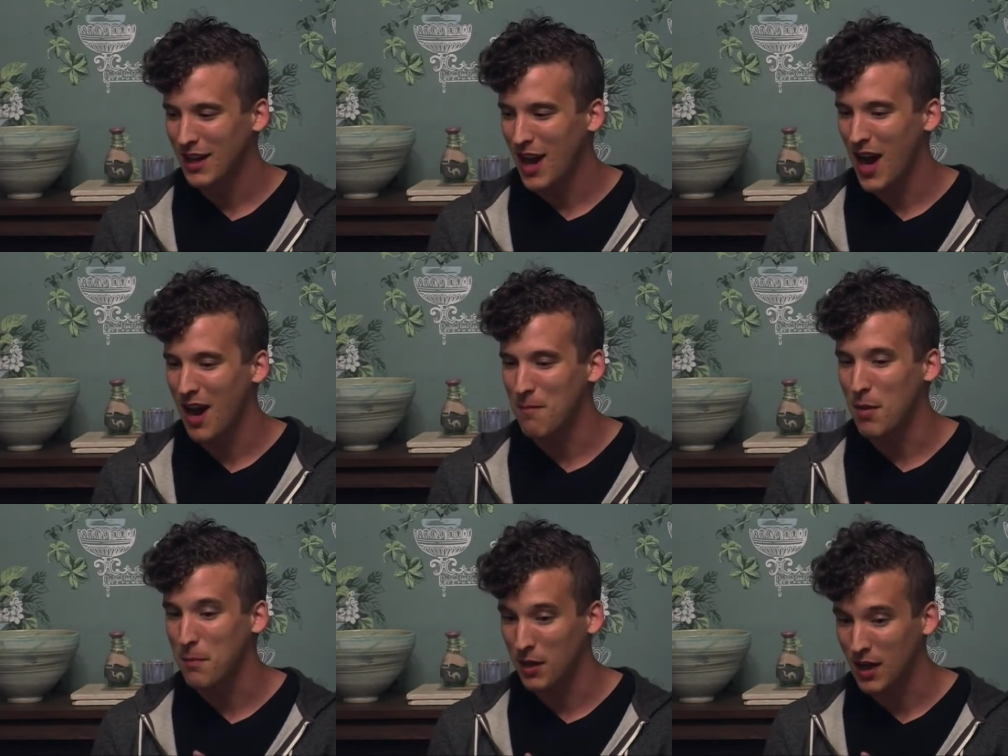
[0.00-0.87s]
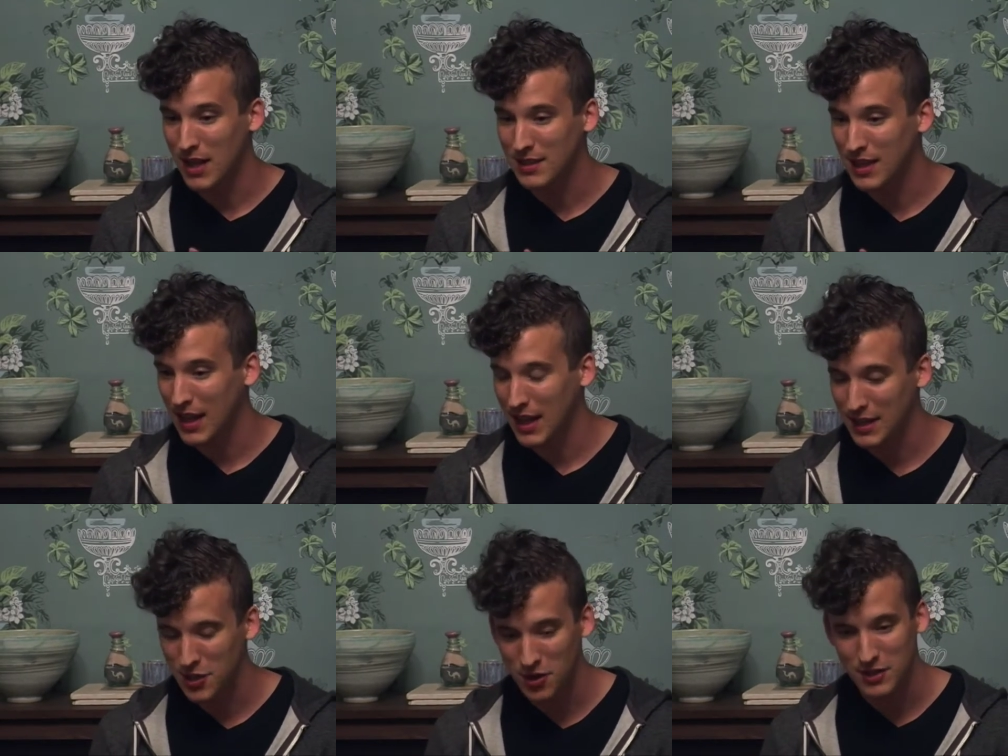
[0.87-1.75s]
Um, but because
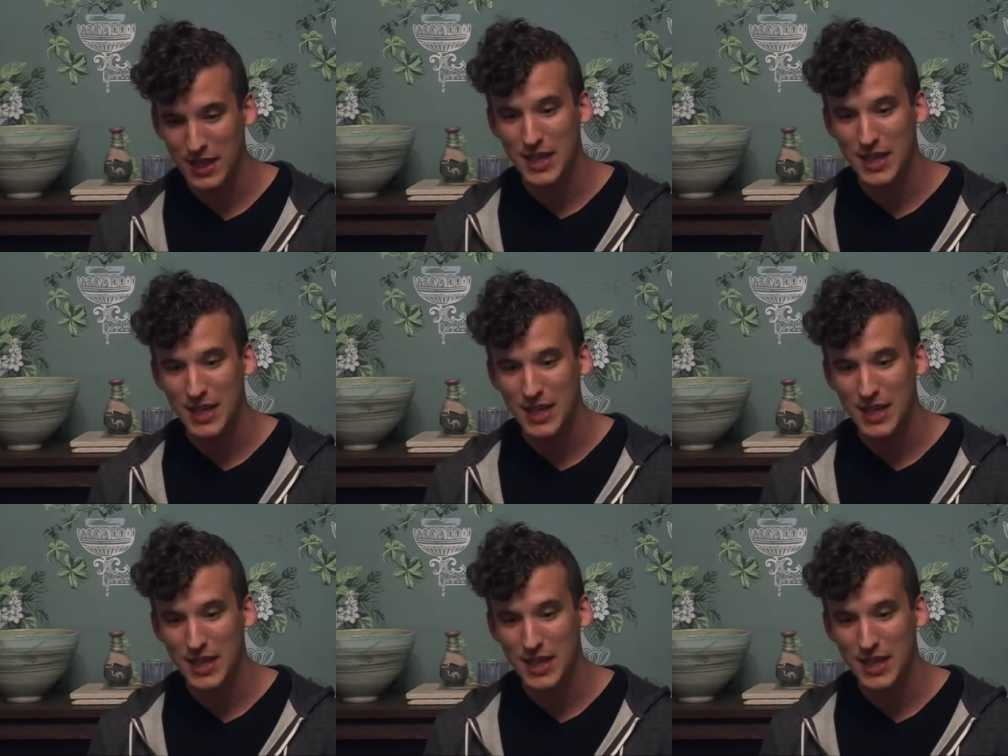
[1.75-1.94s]
they turned